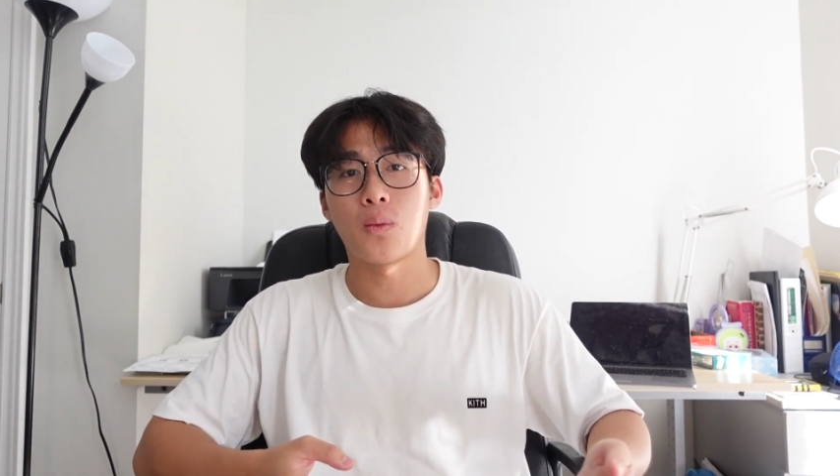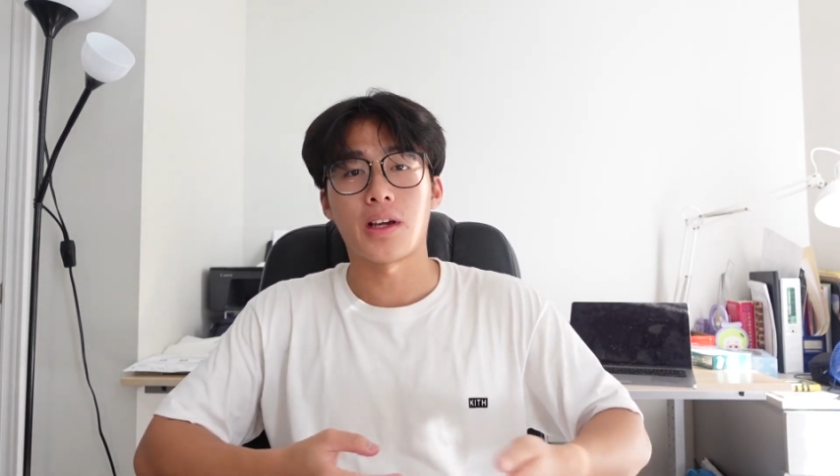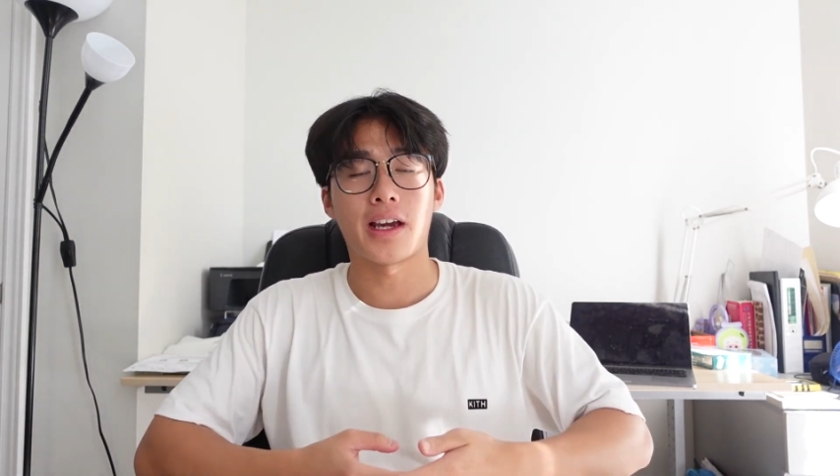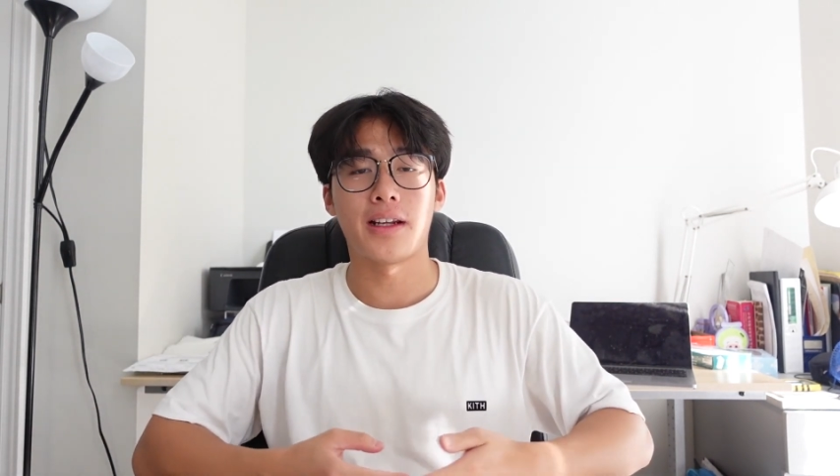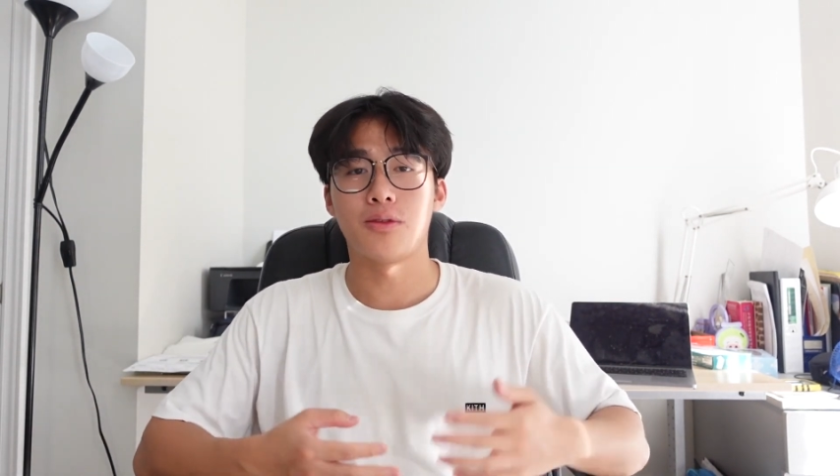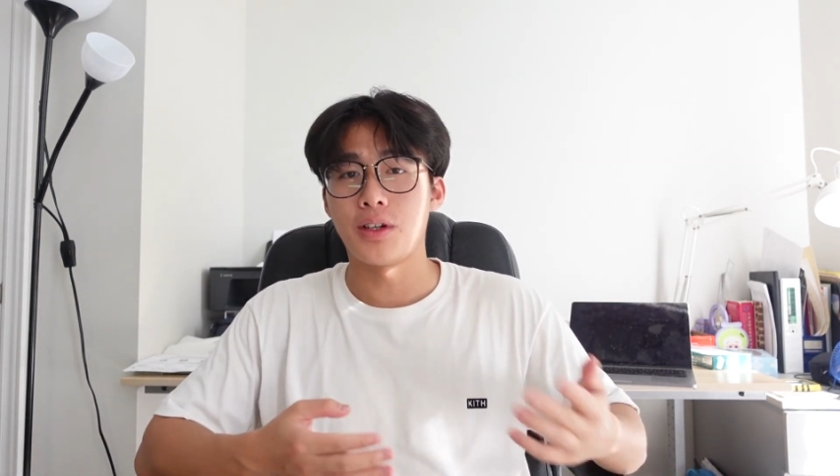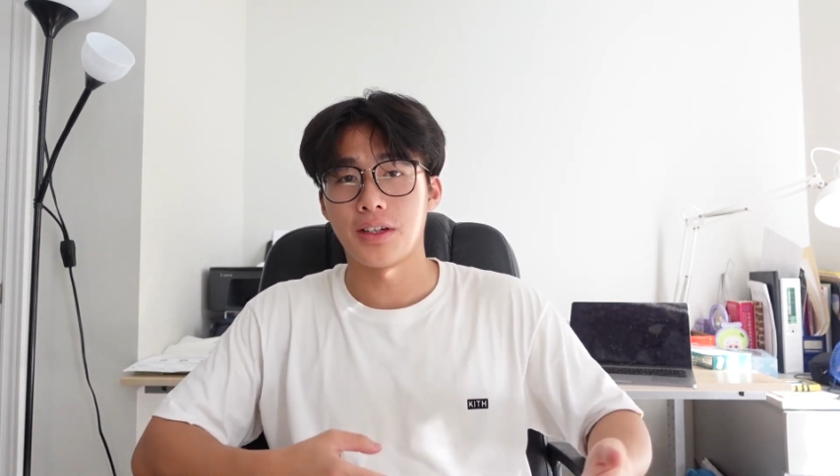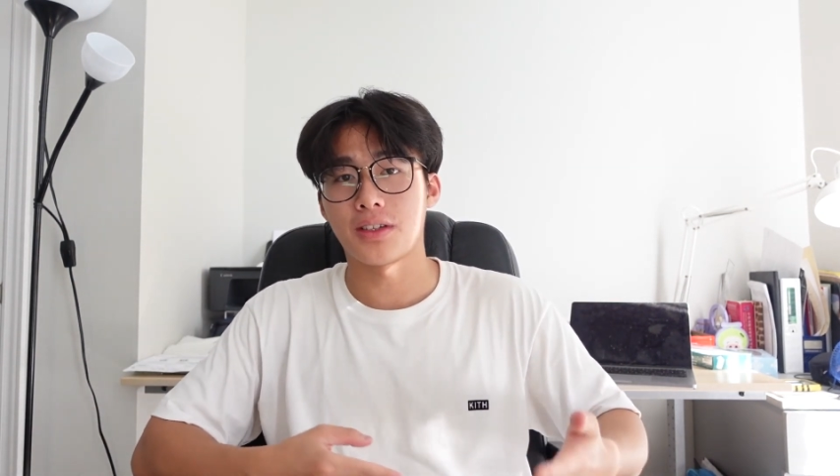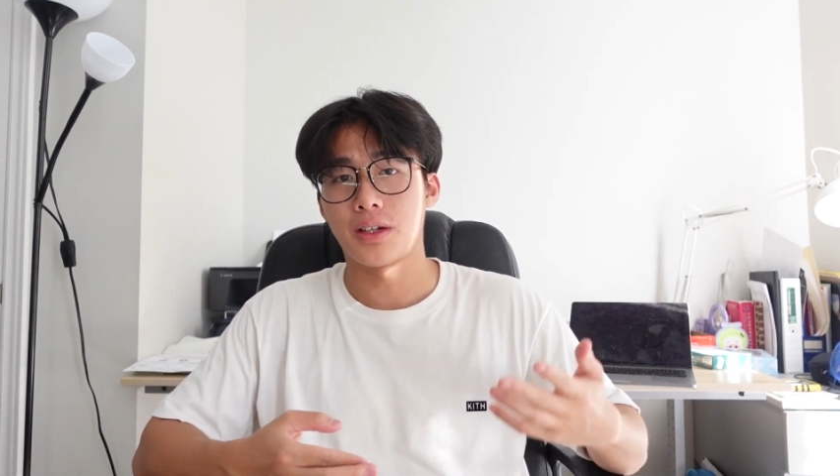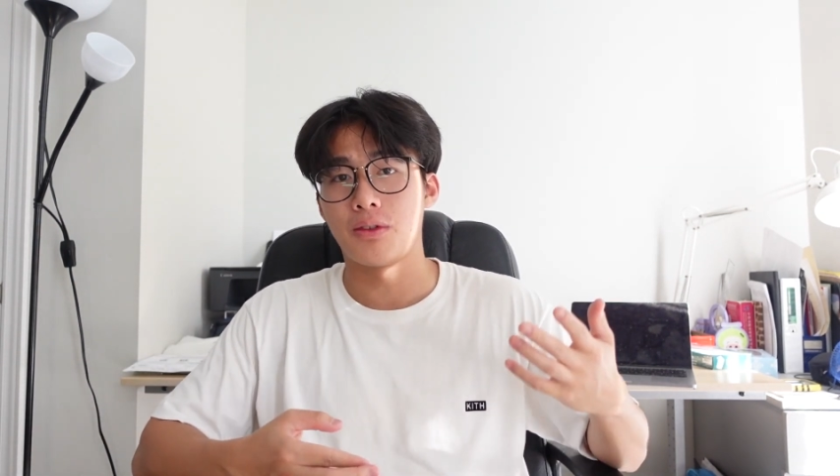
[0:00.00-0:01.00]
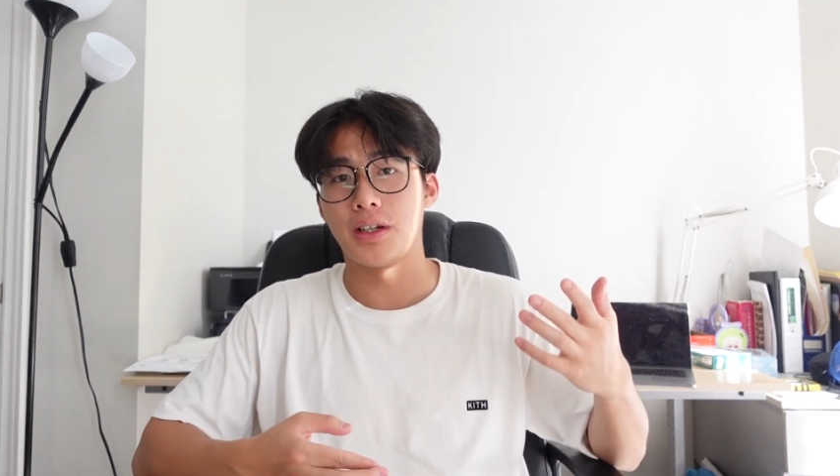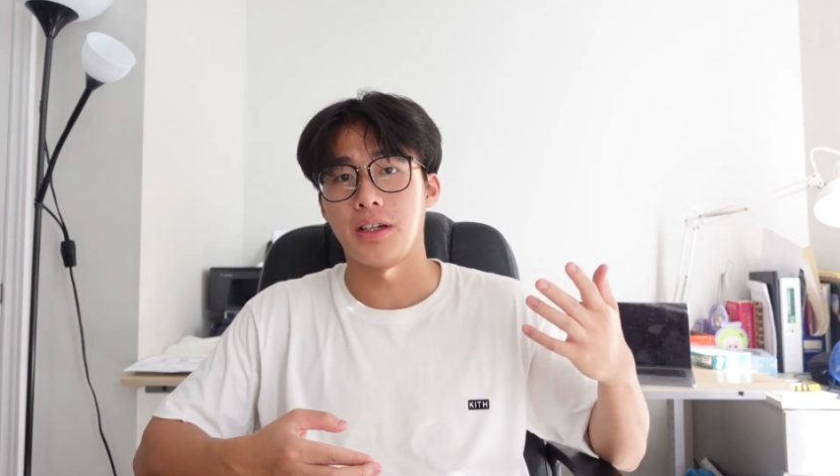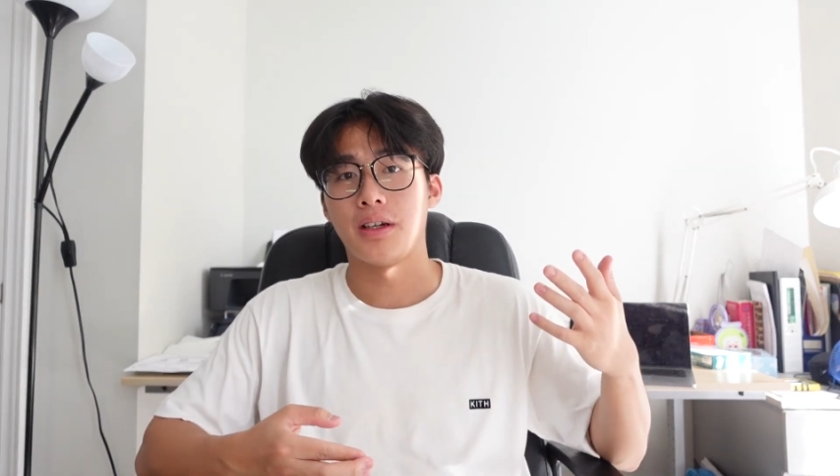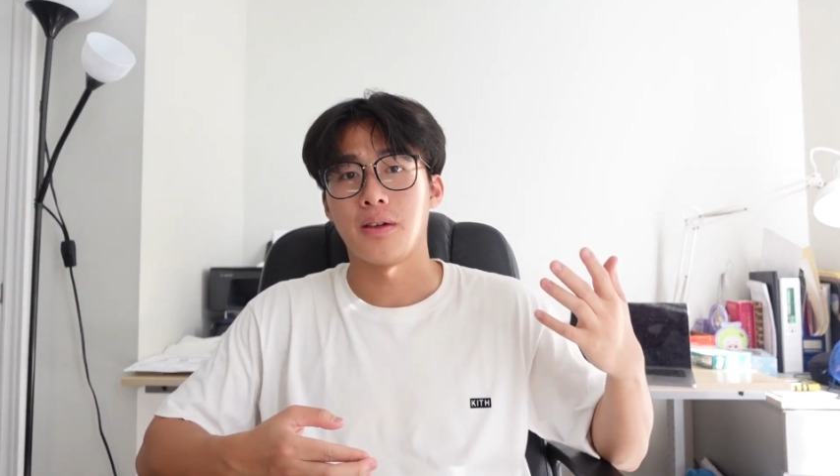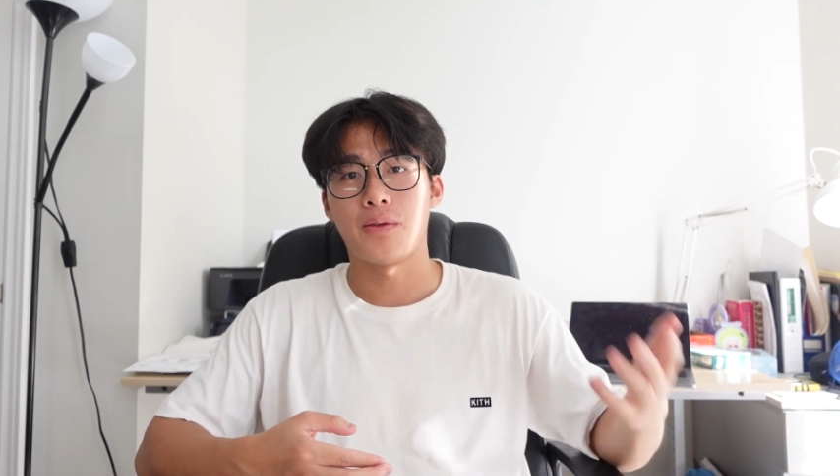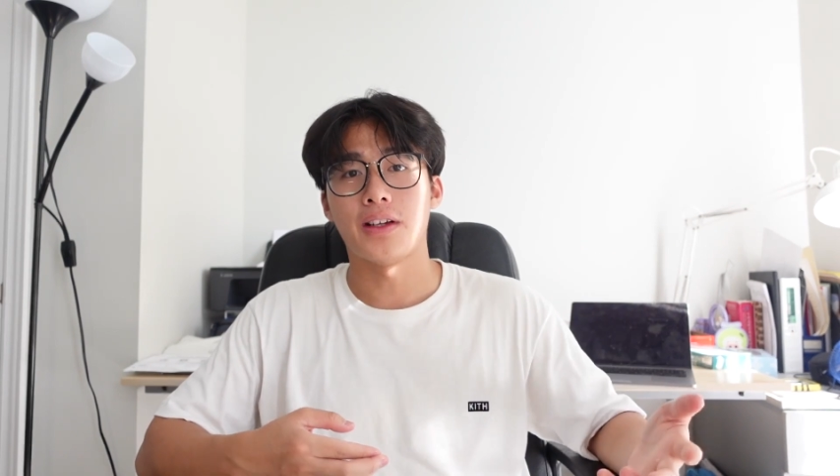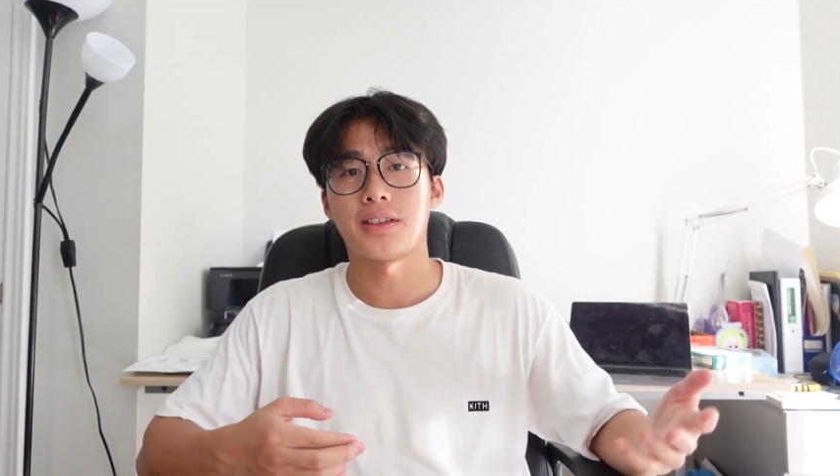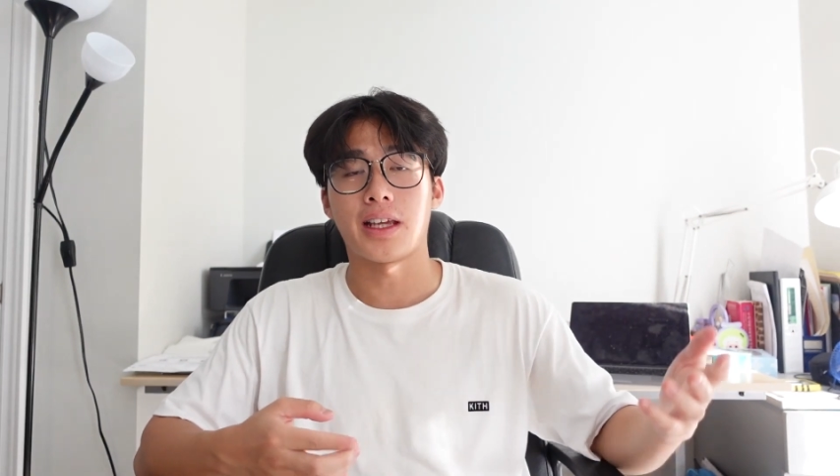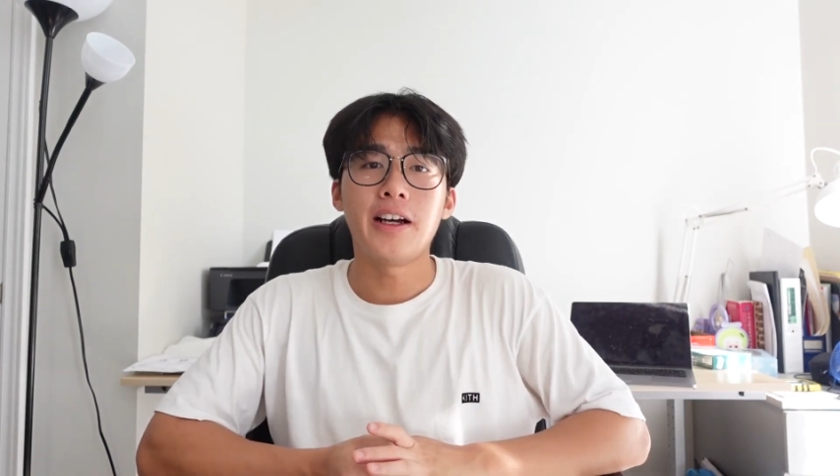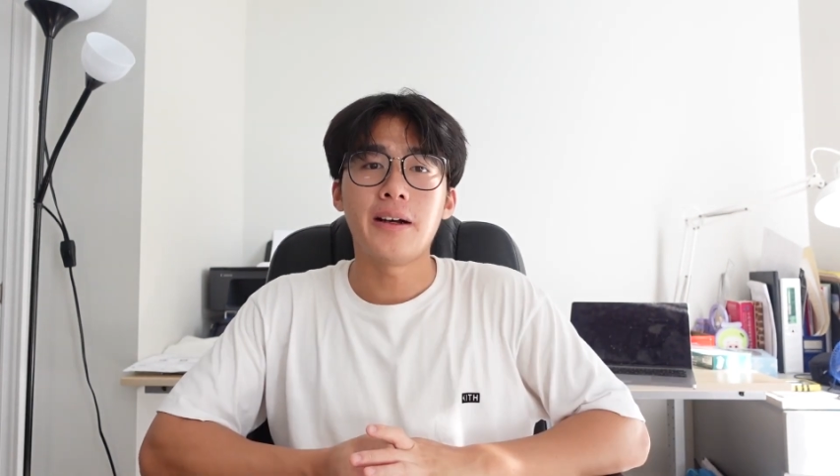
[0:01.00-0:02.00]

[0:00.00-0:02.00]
What kind of risks are we facing?